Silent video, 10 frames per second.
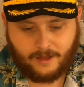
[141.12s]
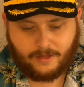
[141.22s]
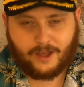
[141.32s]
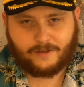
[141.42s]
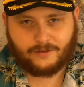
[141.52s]

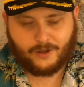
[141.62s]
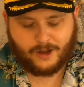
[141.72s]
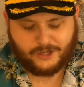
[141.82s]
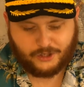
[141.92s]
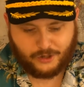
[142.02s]
Thank you for the
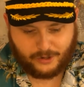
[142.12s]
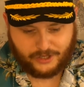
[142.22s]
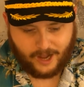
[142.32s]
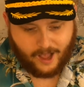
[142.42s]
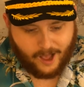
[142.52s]
question,
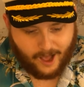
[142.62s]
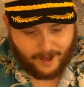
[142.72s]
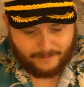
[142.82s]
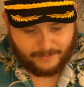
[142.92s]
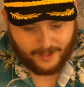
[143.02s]
George.
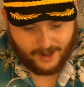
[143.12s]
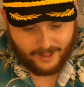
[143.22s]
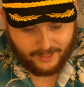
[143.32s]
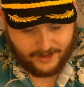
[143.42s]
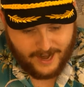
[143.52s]

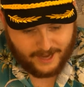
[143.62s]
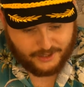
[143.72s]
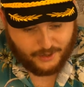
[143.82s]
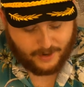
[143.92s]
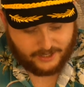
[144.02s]
The
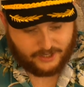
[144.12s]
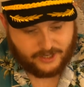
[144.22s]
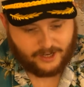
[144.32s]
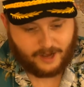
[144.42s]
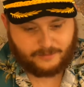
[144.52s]
next
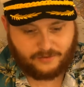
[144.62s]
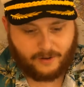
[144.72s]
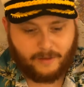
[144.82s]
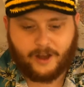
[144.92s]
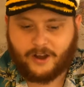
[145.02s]
question comes
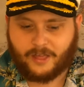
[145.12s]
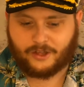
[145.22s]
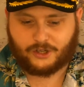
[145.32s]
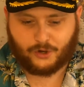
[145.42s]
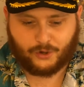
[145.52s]
from
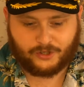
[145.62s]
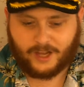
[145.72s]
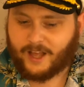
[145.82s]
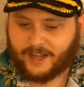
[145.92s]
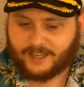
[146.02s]
another George,
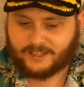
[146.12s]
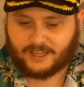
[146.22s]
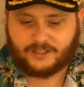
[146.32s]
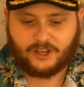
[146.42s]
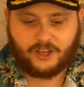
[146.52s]
and he
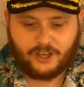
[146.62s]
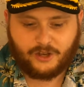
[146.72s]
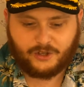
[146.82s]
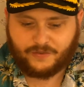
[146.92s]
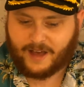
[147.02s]
says,
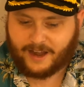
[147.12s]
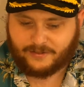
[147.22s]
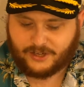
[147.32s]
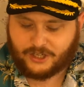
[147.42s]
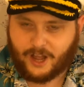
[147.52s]
huge fan
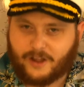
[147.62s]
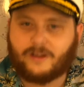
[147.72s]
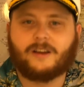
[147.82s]
of the show.